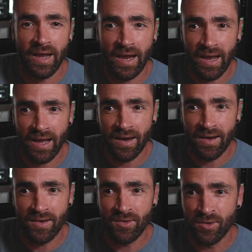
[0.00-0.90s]

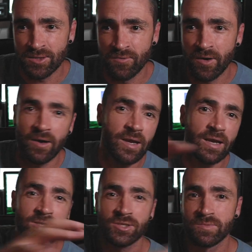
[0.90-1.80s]
And there's
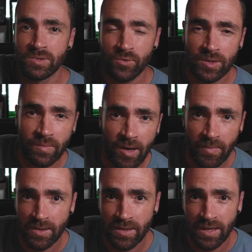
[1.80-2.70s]
variations between the
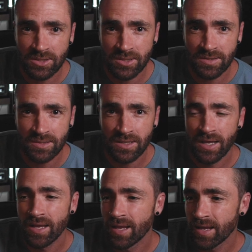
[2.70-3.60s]
populations,
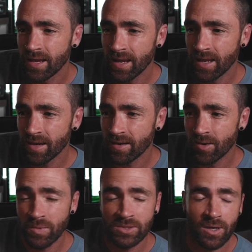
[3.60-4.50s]
and
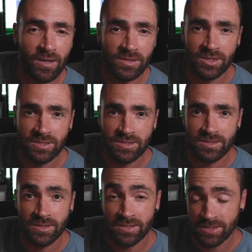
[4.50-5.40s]

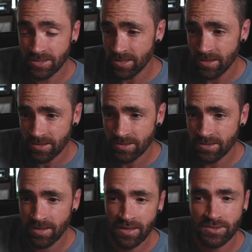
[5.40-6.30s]
herpetologists see
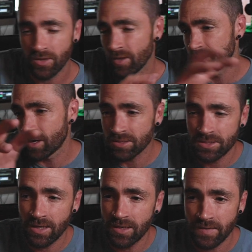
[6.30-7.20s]
this, and so they start
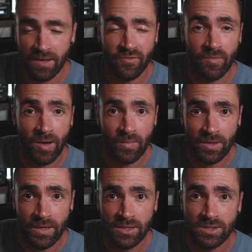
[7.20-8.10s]
studying the different
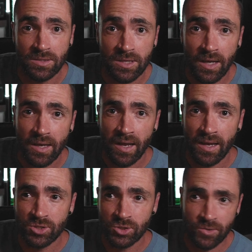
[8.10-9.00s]
populations,
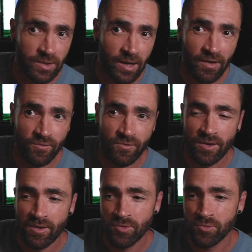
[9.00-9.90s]
and soon enough,
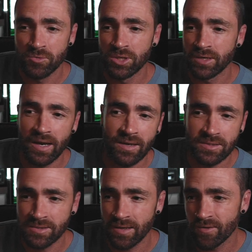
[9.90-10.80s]
through genetic
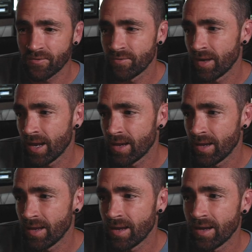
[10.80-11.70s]
stuff and